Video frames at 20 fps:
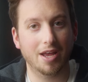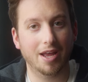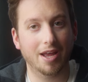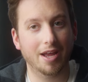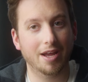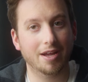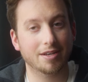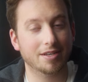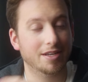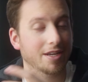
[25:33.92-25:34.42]

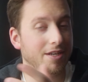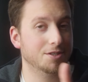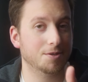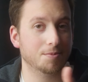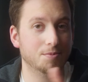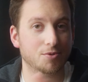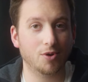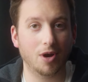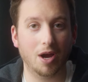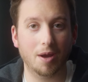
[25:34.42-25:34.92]
and get
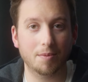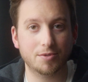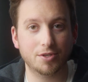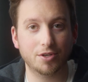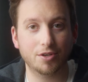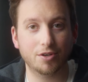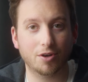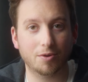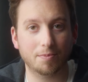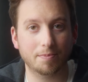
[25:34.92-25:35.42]
subscribed so
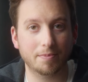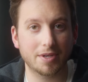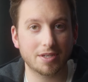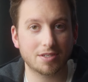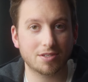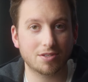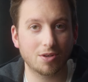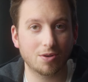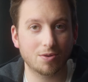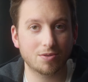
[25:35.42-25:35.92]
you don't
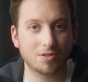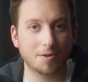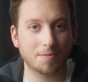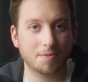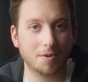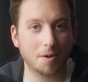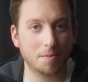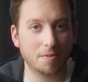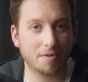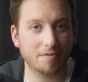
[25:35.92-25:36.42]
miss those
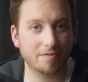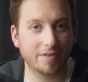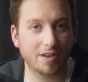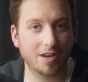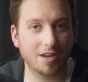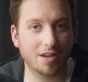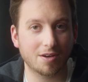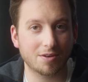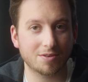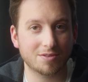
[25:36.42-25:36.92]
upcoming
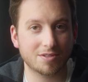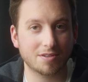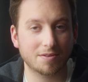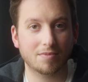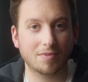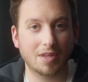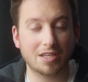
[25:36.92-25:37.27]
videos.